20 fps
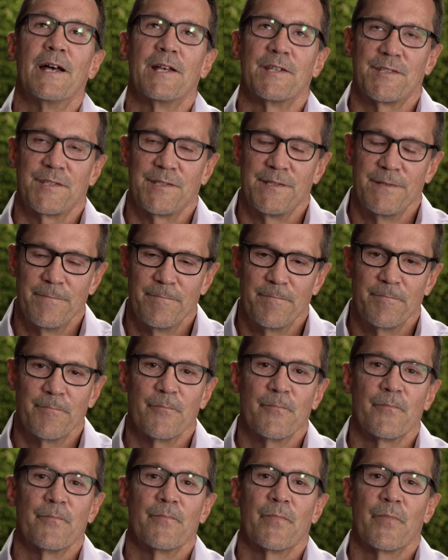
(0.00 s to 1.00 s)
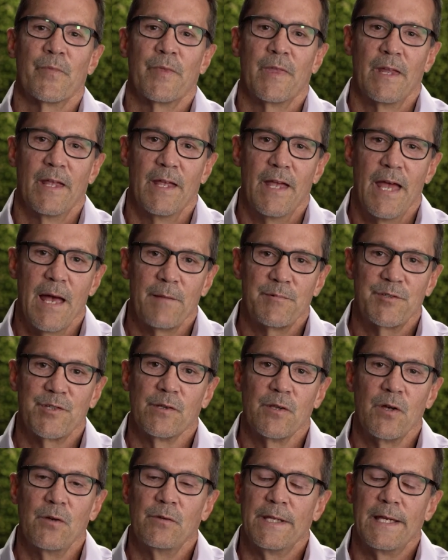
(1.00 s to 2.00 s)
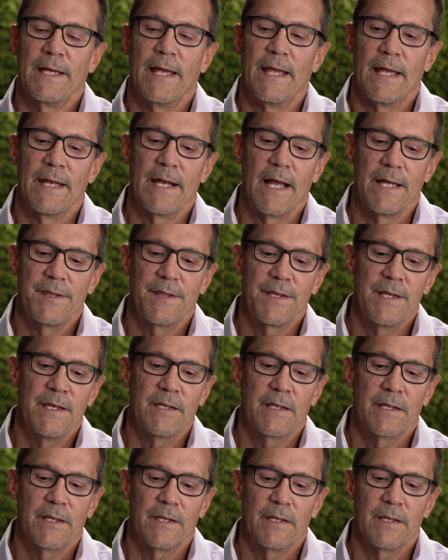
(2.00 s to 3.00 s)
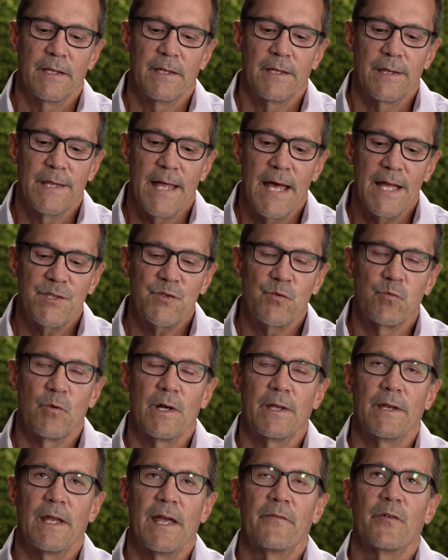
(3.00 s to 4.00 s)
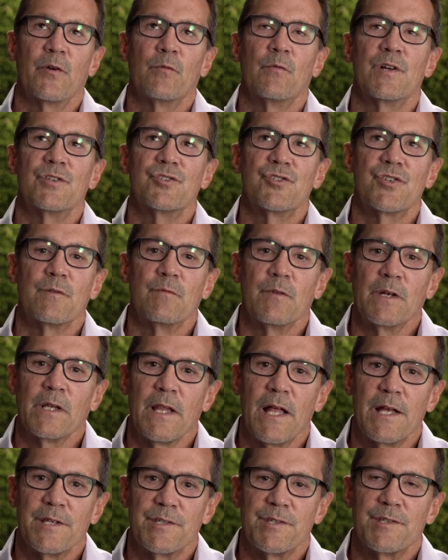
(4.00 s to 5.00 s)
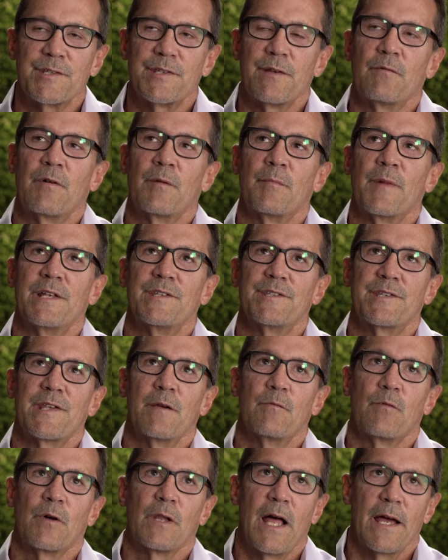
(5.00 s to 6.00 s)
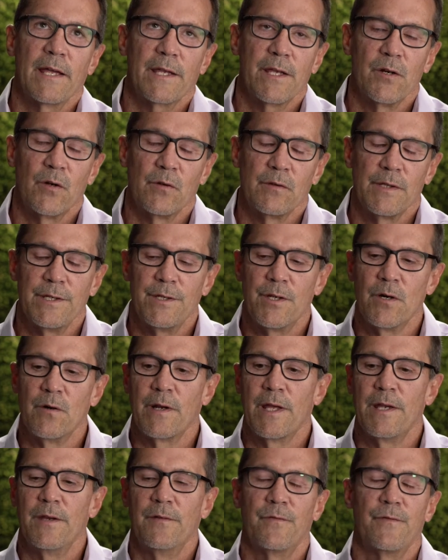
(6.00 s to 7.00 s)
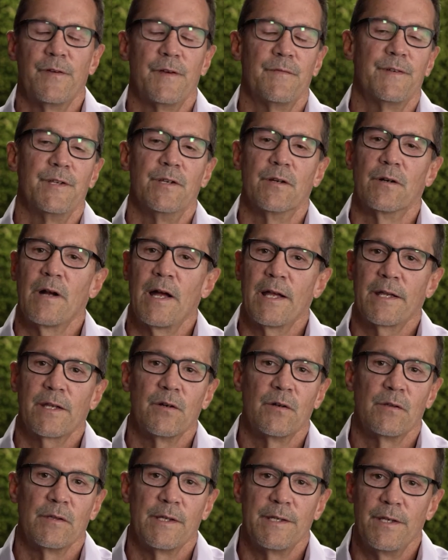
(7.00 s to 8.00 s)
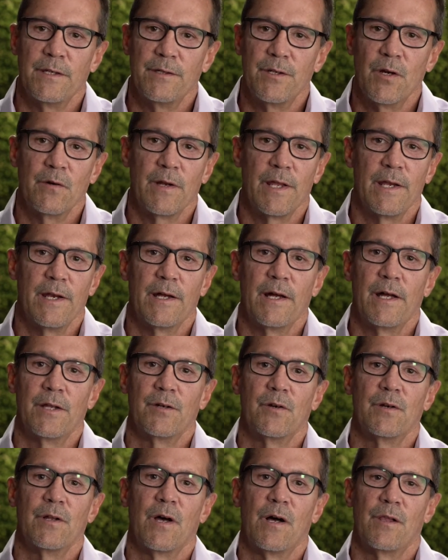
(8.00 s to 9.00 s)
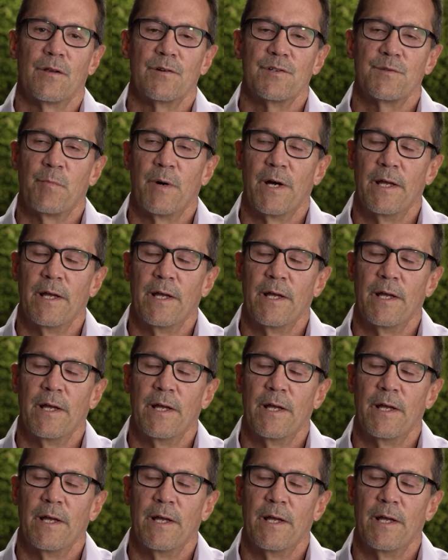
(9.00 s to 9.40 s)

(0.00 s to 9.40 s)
Yes, absolutely. And I think that's what everyone should realize is someone might say, well, I can only donate 50 or I can only donate $100.